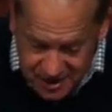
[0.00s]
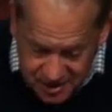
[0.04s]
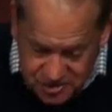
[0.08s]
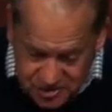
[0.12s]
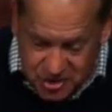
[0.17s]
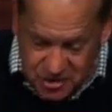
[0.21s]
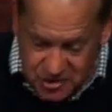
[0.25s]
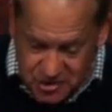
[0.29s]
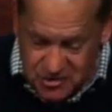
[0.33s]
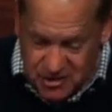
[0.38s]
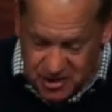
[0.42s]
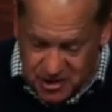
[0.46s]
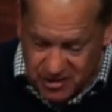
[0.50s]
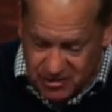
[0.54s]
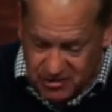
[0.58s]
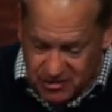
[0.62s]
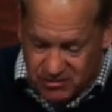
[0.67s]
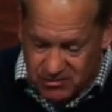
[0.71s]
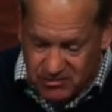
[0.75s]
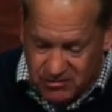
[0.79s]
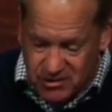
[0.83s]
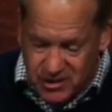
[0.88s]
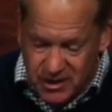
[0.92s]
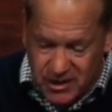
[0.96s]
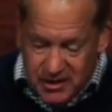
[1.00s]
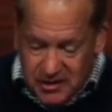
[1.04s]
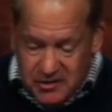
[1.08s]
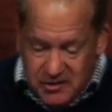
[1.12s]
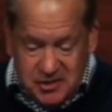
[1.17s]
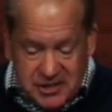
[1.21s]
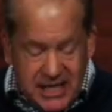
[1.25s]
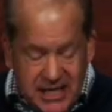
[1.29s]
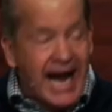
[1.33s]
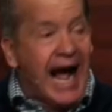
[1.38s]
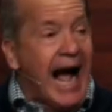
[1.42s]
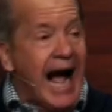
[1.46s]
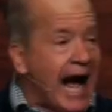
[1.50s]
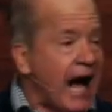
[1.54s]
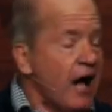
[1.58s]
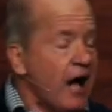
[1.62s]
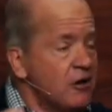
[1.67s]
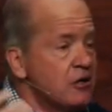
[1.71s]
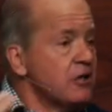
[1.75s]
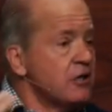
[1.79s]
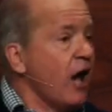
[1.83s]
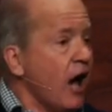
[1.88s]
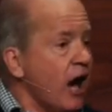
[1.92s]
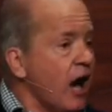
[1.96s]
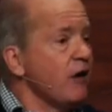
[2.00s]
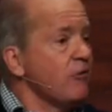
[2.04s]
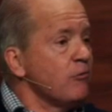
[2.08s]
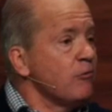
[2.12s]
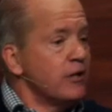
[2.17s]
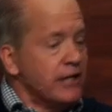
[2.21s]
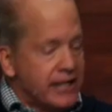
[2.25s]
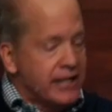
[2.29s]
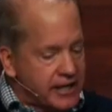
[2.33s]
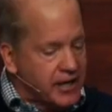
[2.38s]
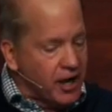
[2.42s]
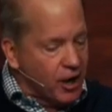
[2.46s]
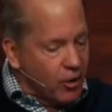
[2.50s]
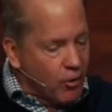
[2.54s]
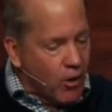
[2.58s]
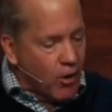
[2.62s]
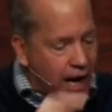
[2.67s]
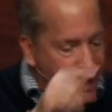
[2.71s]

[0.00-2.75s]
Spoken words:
to you. You say, how long will it go